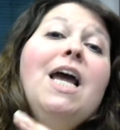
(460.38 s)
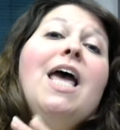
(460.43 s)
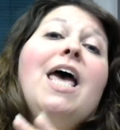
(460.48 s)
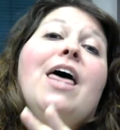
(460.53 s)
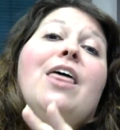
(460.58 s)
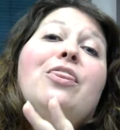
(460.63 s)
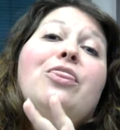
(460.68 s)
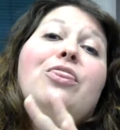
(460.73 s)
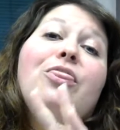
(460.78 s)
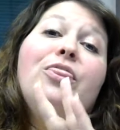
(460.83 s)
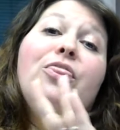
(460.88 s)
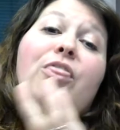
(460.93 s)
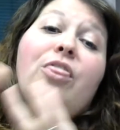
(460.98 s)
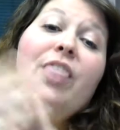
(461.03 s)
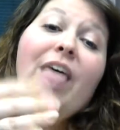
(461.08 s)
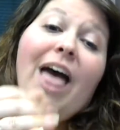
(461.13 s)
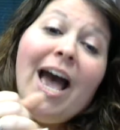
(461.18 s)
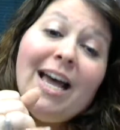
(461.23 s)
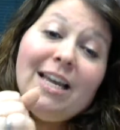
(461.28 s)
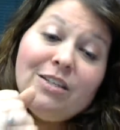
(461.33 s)
and
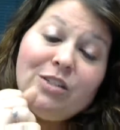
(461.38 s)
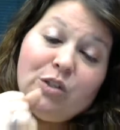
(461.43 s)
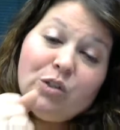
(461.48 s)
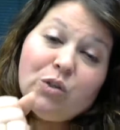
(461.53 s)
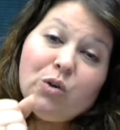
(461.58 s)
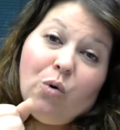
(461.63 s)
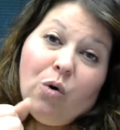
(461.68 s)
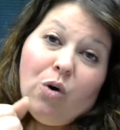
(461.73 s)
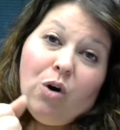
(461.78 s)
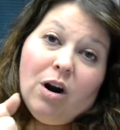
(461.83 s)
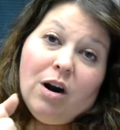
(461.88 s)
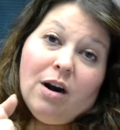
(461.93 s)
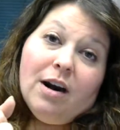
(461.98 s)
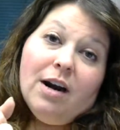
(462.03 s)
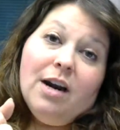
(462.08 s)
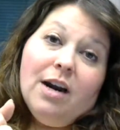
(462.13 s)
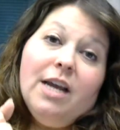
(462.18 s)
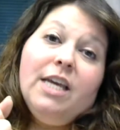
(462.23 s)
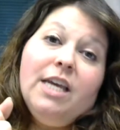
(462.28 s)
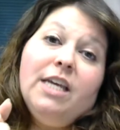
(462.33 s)
that
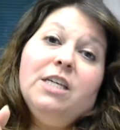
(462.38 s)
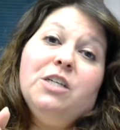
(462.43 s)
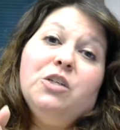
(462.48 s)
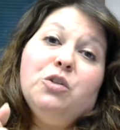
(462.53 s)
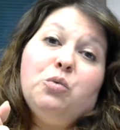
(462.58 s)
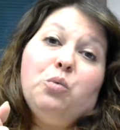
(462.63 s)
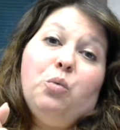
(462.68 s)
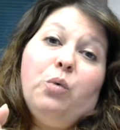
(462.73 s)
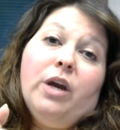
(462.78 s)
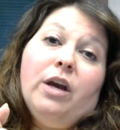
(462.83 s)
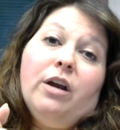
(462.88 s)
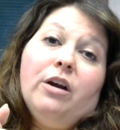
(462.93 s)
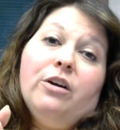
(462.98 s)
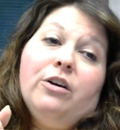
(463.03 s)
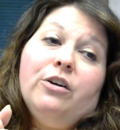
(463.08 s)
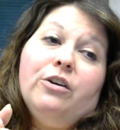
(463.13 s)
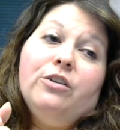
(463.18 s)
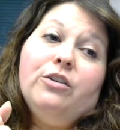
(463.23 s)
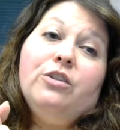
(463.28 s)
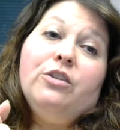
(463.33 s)
score is
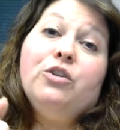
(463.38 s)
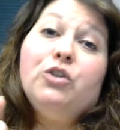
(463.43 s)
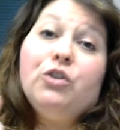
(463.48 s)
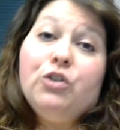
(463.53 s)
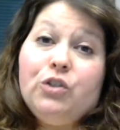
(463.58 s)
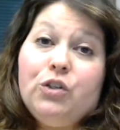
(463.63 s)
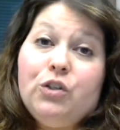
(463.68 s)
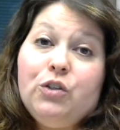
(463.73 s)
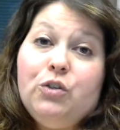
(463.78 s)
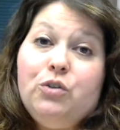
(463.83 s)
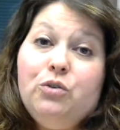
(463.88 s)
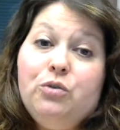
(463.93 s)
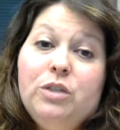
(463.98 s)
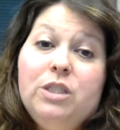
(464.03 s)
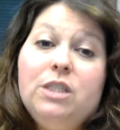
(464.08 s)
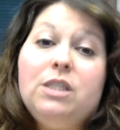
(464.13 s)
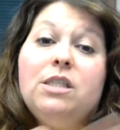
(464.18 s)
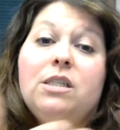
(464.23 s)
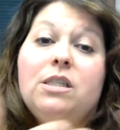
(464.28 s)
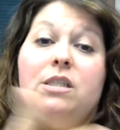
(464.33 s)
where the nursing
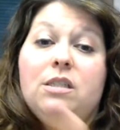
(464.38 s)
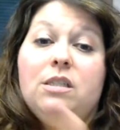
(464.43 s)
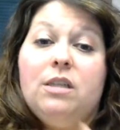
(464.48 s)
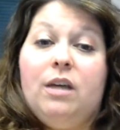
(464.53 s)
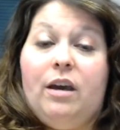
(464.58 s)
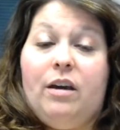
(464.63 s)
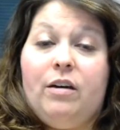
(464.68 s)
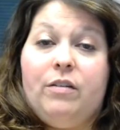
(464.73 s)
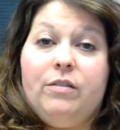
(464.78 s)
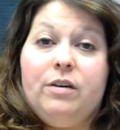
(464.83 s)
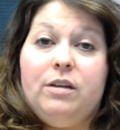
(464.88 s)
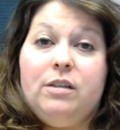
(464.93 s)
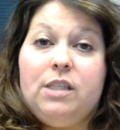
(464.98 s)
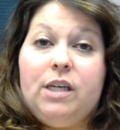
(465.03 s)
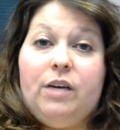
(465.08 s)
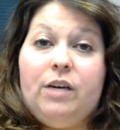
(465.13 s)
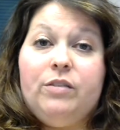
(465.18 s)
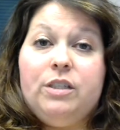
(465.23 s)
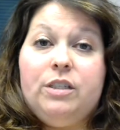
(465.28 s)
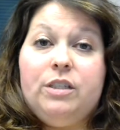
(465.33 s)
students need to have a
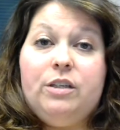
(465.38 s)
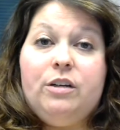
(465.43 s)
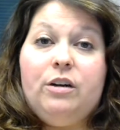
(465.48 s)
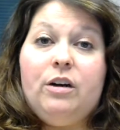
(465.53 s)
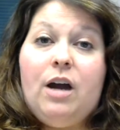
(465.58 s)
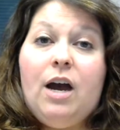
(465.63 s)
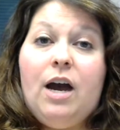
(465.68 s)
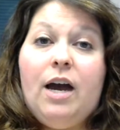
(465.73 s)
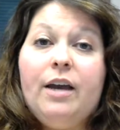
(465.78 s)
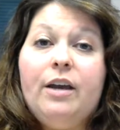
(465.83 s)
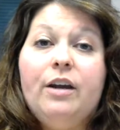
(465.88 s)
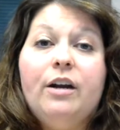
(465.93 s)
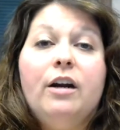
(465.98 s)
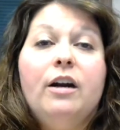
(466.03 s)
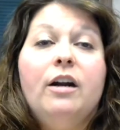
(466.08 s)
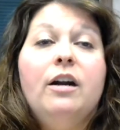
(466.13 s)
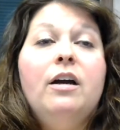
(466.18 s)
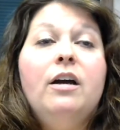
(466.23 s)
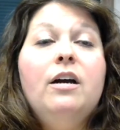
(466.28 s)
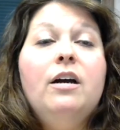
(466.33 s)
70 or
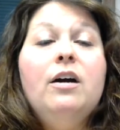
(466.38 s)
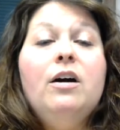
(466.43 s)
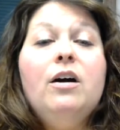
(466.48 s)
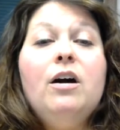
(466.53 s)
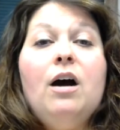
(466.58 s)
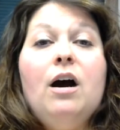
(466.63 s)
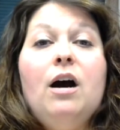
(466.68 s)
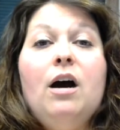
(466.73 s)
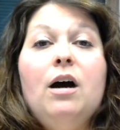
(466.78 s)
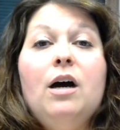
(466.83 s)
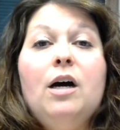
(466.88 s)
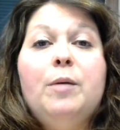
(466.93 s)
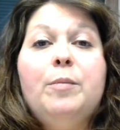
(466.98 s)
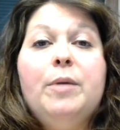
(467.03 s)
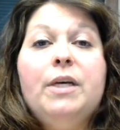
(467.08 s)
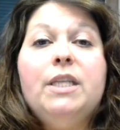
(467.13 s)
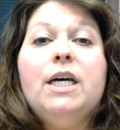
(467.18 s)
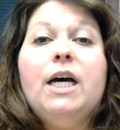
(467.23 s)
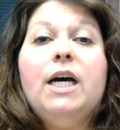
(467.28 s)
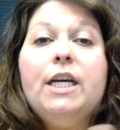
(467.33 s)
higher,
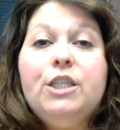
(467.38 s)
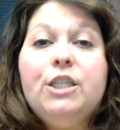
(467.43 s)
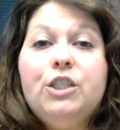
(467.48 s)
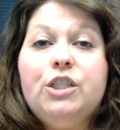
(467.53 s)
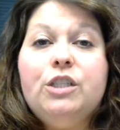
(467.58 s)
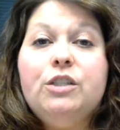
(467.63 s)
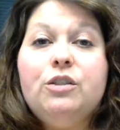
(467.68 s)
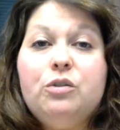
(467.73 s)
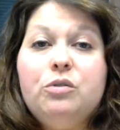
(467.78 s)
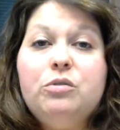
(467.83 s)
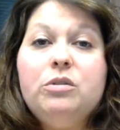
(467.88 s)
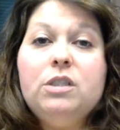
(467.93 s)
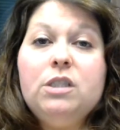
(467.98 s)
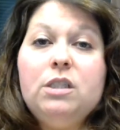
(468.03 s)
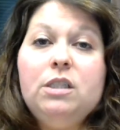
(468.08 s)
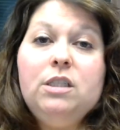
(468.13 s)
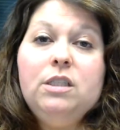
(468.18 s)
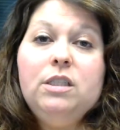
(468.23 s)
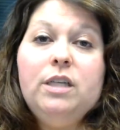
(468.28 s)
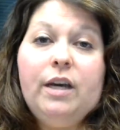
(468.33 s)
and the hygiene
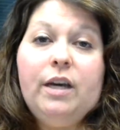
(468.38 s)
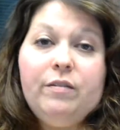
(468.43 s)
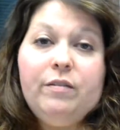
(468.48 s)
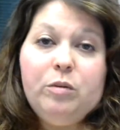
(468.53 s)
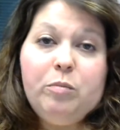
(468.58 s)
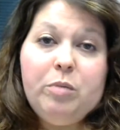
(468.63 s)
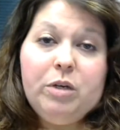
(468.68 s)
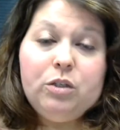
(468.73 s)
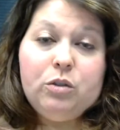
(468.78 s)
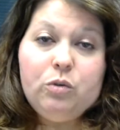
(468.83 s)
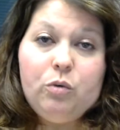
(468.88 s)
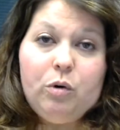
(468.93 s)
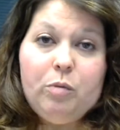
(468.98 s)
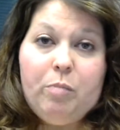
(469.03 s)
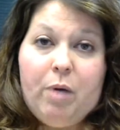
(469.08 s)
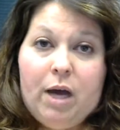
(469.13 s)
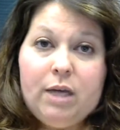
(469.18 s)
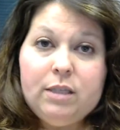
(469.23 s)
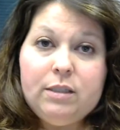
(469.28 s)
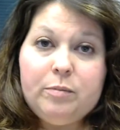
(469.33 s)
students need to have the best score
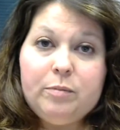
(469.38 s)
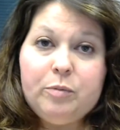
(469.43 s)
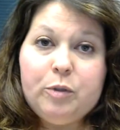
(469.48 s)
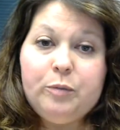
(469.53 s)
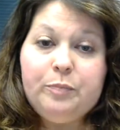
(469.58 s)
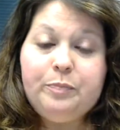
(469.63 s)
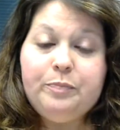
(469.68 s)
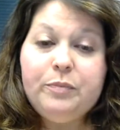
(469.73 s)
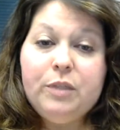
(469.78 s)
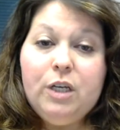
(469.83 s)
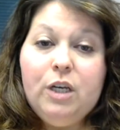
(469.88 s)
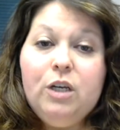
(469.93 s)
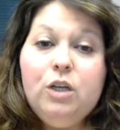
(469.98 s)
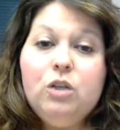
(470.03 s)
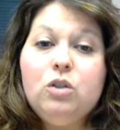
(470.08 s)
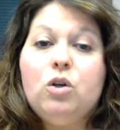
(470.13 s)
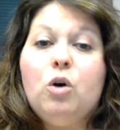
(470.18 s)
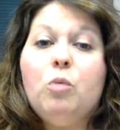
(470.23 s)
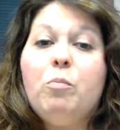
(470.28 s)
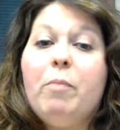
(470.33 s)
possible.
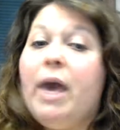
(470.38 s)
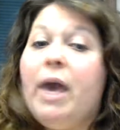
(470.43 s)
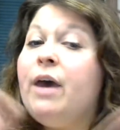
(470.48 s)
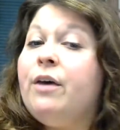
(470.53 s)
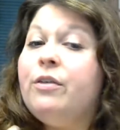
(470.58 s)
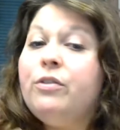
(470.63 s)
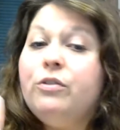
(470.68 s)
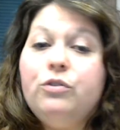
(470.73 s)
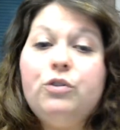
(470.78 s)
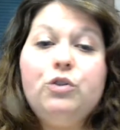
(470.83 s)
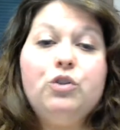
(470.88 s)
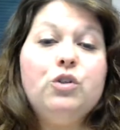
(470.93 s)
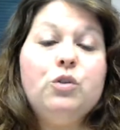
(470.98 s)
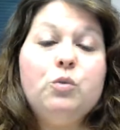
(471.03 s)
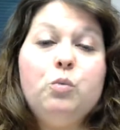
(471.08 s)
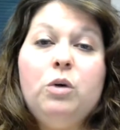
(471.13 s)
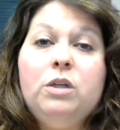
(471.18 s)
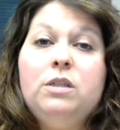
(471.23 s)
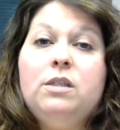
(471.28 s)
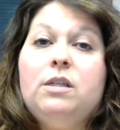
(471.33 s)
So math is
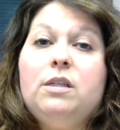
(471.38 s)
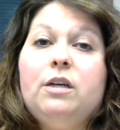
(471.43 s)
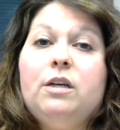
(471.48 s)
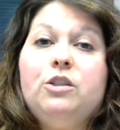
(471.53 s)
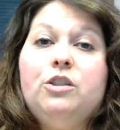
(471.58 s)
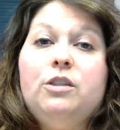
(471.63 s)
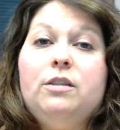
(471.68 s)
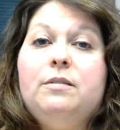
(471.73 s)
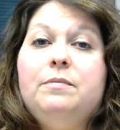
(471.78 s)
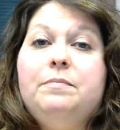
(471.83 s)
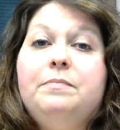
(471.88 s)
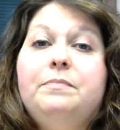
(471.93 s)
just 1 section.